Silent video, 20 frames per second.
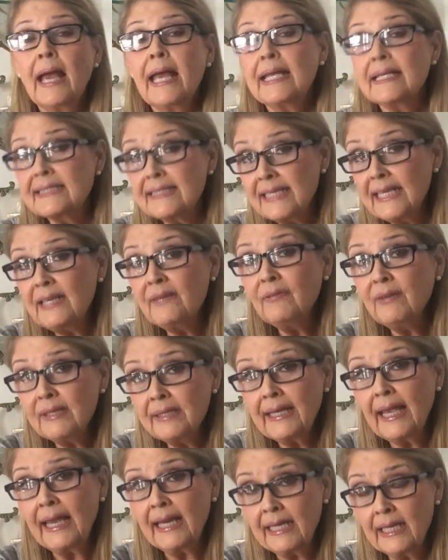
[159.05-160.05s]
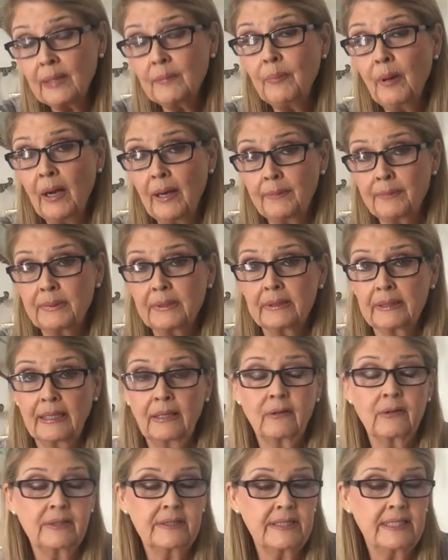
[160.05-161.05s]
It's even gaining
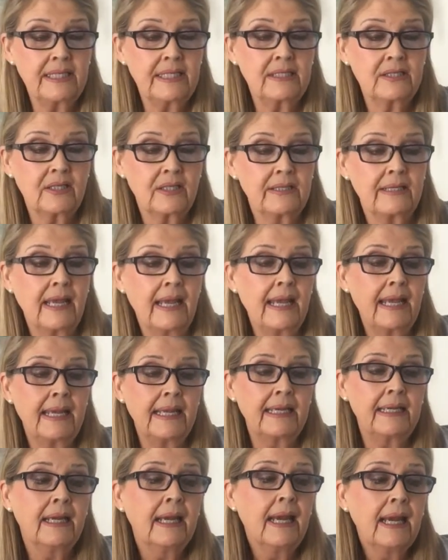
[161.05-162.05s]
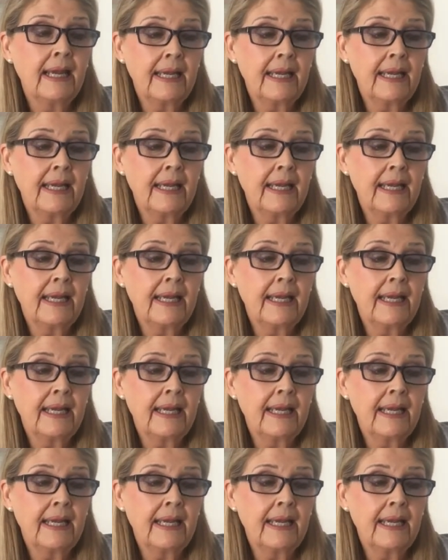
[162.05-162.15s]
popularity today